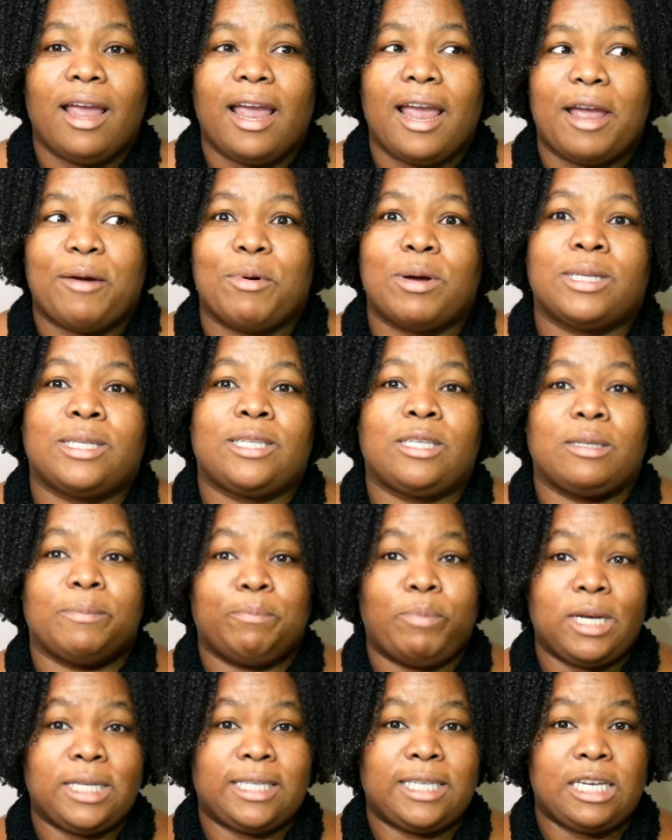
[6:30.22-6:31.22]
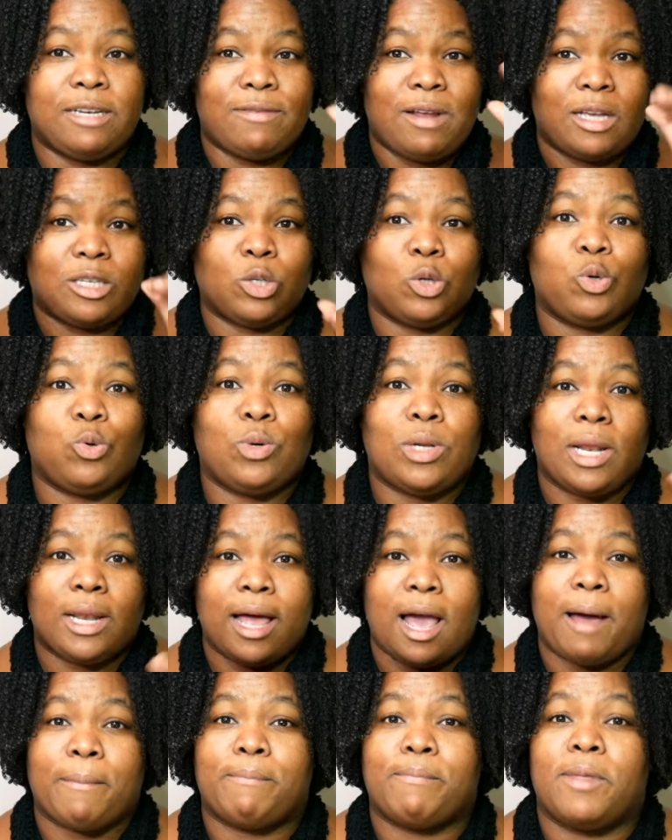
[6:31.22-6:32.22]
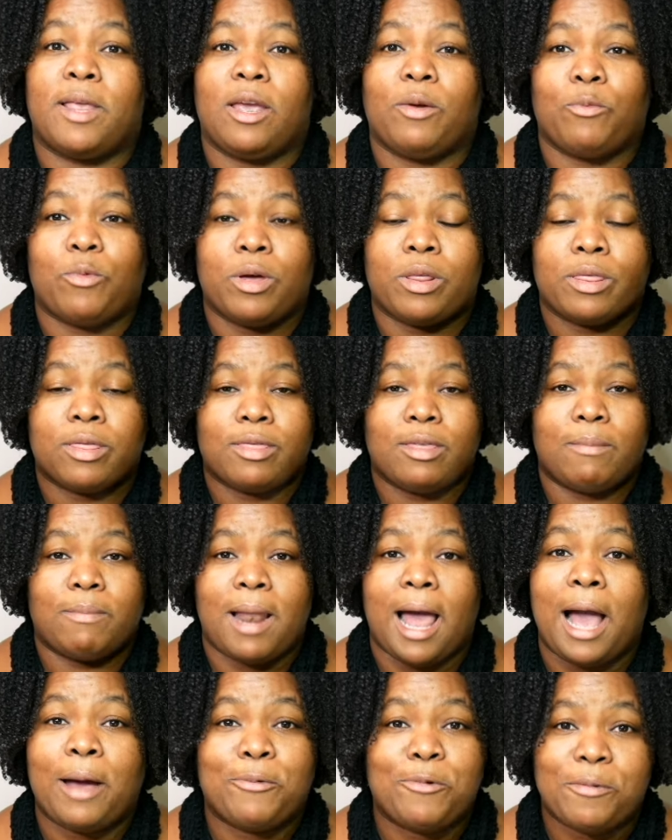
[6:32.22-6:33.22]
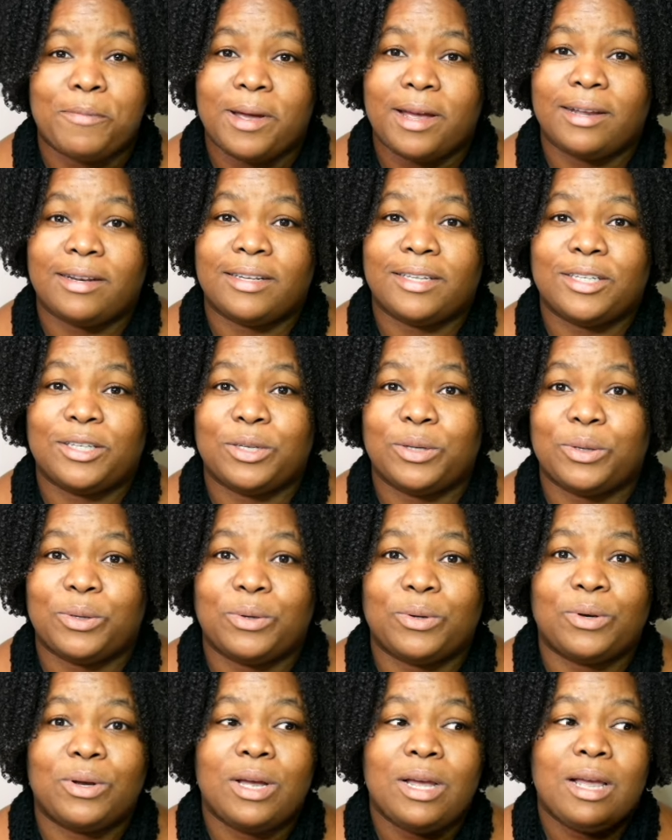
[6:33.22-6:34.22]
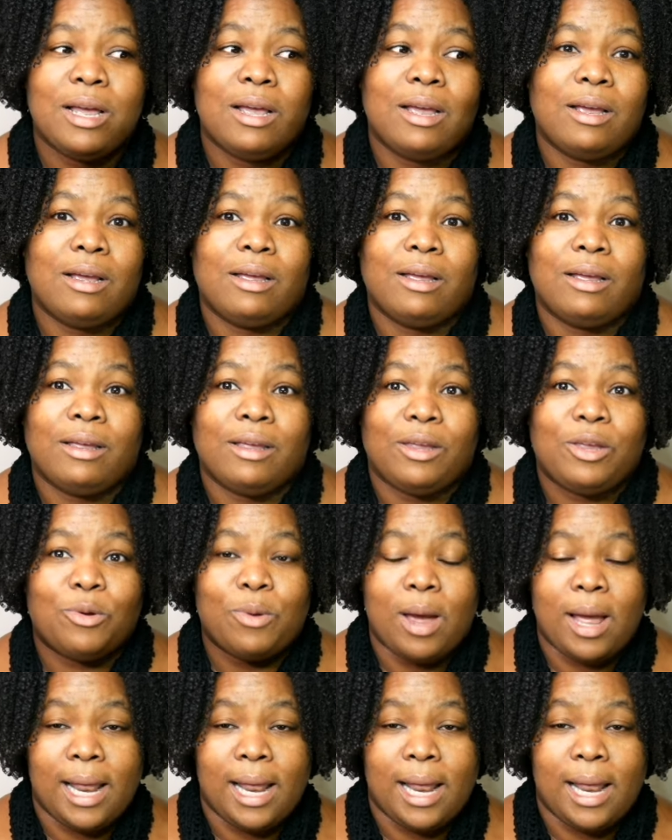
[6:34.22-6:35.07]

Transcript: it was perceived as cool and happening with the black women. So you